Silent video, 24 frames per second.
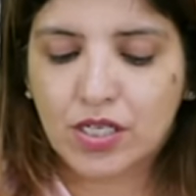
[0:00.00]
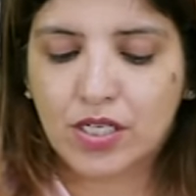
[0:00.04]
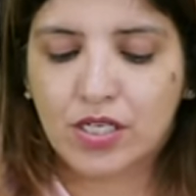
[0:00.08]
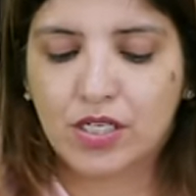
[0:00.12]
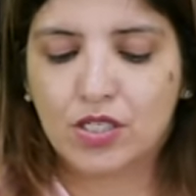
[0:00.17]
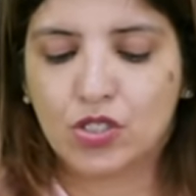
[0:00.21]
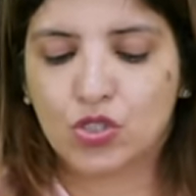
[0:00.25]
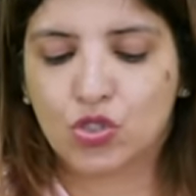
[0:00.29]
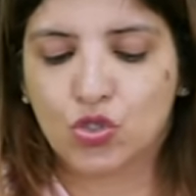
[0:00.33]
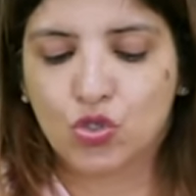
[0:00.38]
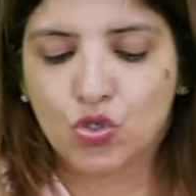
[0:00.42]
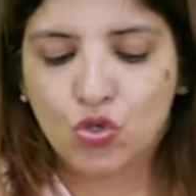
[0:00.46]

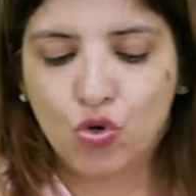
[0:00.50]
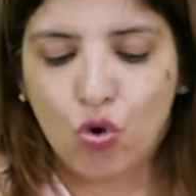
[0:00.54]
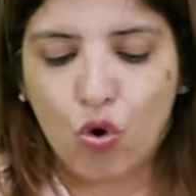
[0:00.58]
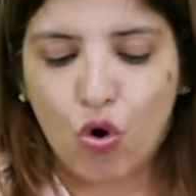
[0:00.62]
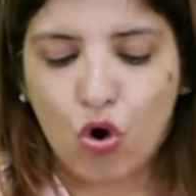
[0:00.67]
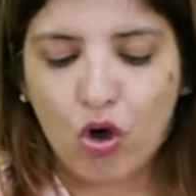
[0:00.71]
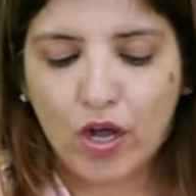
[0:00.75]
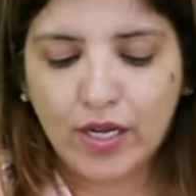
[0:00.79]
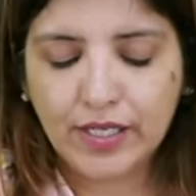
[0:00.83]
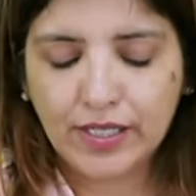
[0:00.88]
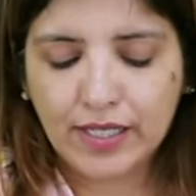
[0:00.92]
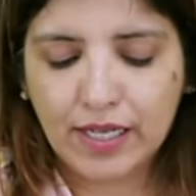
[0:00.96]
is
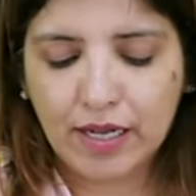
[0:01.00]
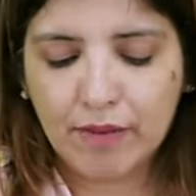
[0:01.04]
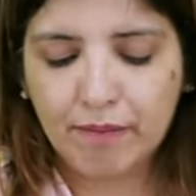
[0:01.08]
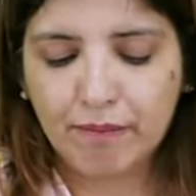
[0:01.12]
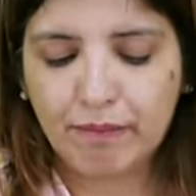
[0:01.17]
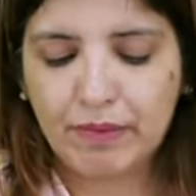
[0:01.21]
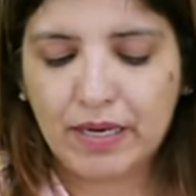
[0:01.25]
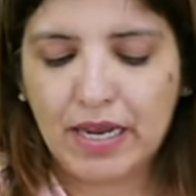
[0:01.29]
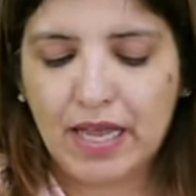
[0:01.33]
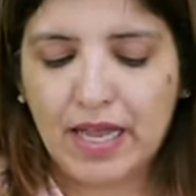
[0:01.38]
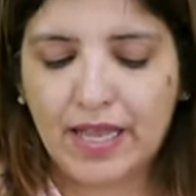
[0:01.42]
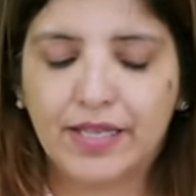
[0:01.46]

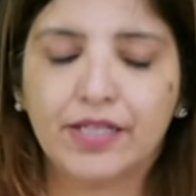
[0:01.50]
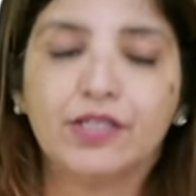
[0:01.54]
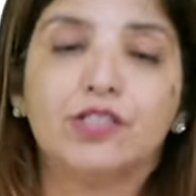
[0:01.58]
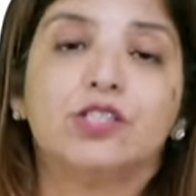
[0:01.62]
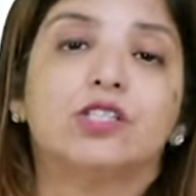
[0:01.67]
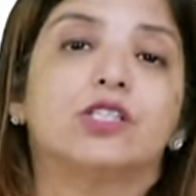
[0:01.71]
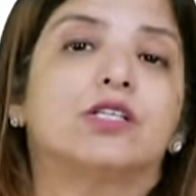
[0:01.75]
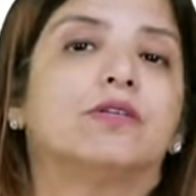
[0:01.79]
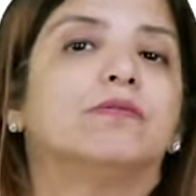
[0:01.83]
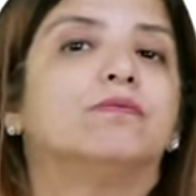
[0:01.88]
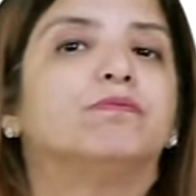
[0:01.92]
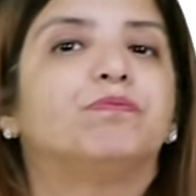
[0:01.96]

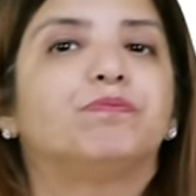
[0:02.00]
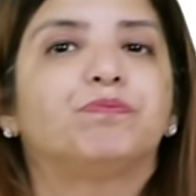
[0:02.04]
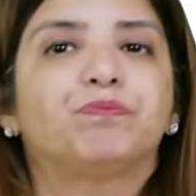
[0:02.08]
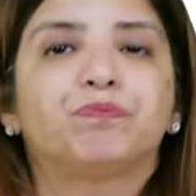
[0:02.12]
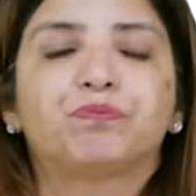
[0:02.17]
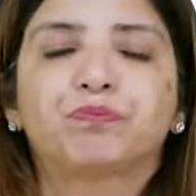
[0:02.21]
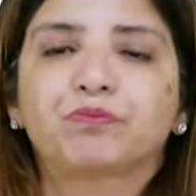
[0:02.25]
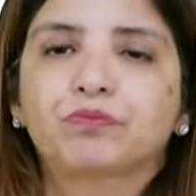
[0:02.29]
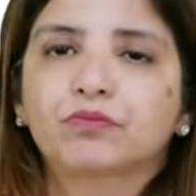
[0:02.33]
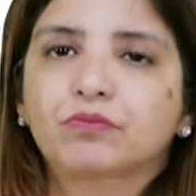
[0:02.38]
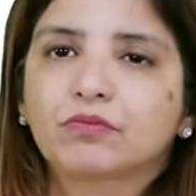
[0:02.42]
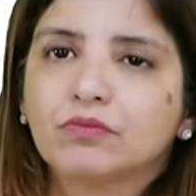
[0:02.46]
non-compliant
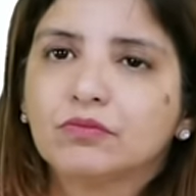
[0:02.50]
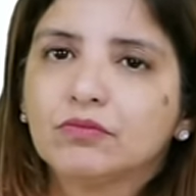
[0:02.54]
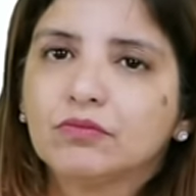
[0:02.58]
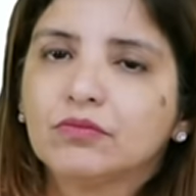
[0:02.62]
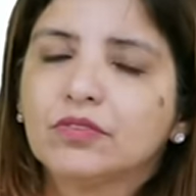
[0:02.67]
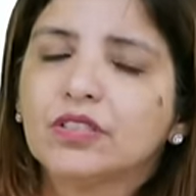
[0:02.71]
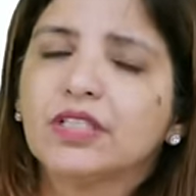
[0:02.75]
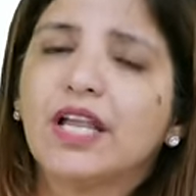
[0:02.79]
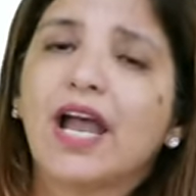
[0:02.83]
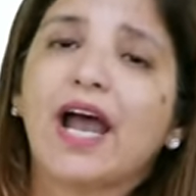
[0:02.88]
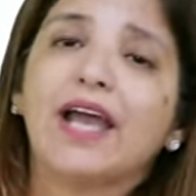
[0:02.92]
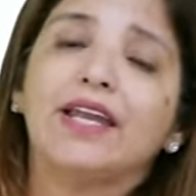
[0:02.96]

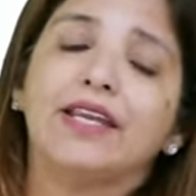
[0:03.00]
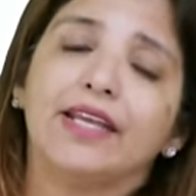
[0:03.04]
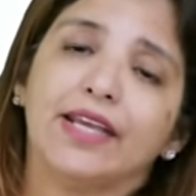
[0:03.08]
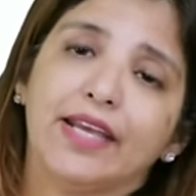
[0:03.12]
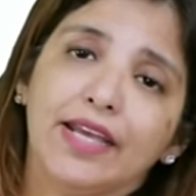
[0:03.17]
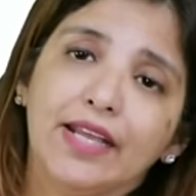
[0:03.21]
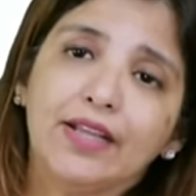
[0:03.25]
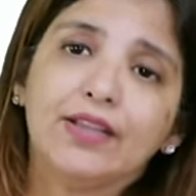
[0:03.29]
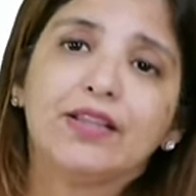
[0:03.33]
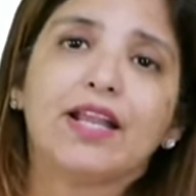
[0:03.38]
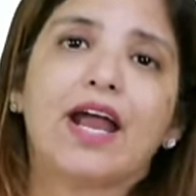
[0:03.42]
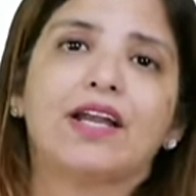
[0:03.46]
and
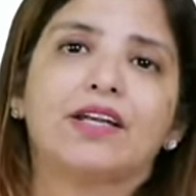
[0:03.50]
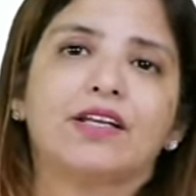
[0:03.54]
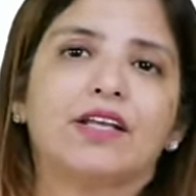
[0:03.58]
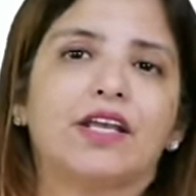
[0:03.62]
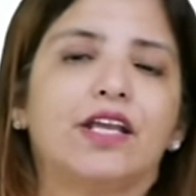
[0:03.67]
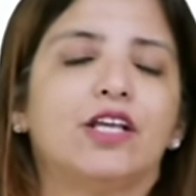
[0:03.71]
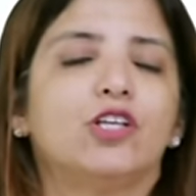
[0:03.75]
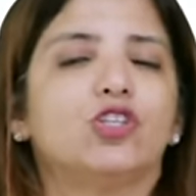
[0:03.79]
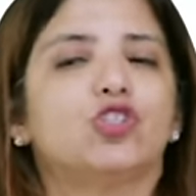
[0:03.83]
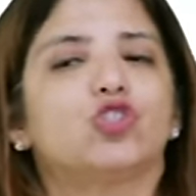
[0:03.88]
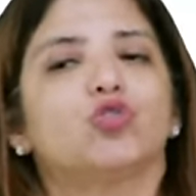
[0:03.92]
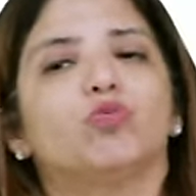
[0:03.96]
in that
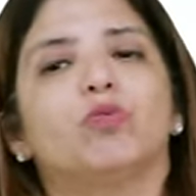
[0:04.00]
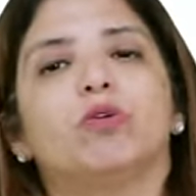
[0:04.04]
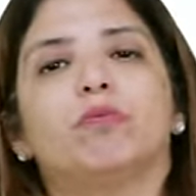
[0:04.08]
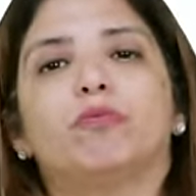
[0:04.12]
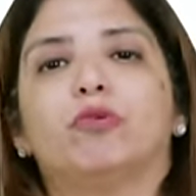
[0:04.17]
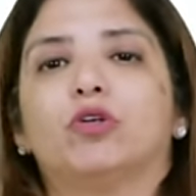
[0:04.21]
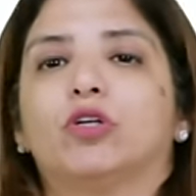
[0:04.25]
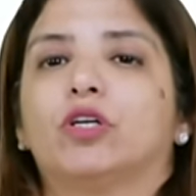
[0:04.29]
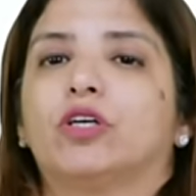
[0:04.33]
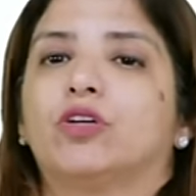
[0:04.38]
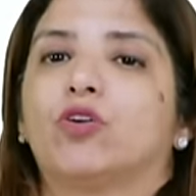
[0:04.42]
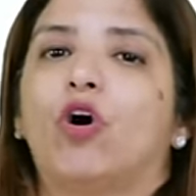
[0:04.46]
case you will
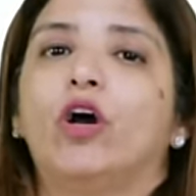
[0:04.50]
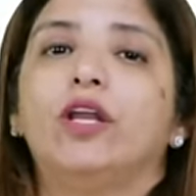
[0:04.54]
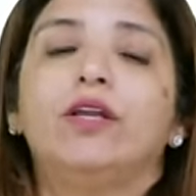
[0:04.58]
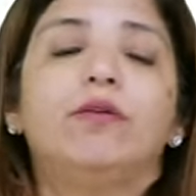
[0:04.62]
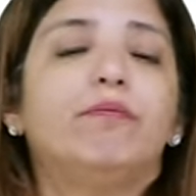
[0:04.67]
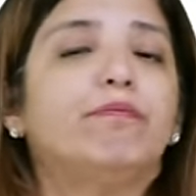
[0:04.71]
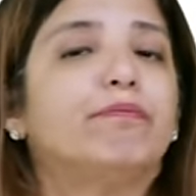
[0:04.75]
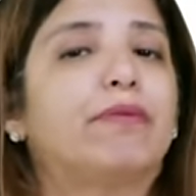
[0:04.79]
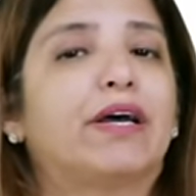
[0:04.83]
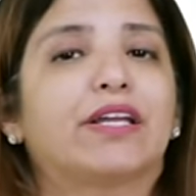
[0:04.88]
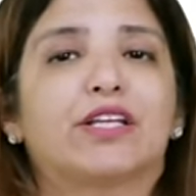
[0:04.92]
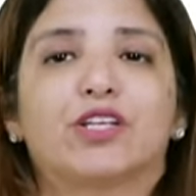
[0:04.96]
put her on
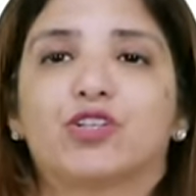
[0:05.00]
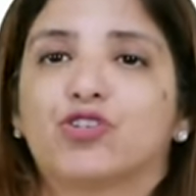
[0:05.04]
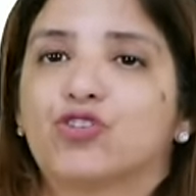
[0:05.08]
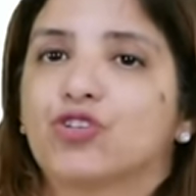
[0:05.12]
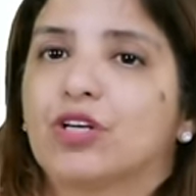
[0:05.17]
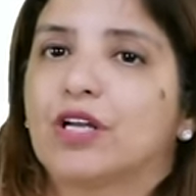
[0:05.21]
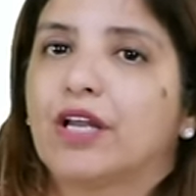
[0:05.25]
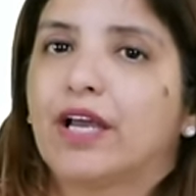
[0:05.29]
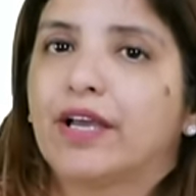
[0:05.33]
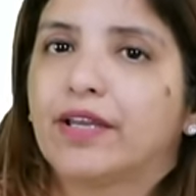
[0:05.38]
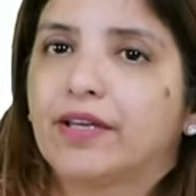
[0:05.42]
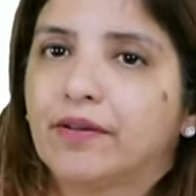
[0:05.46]

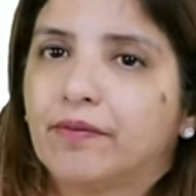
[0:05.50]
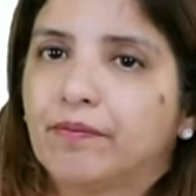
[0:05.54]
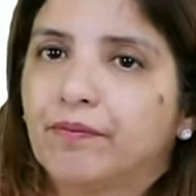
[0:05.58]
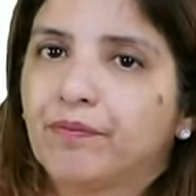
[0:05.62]
parenteral iron.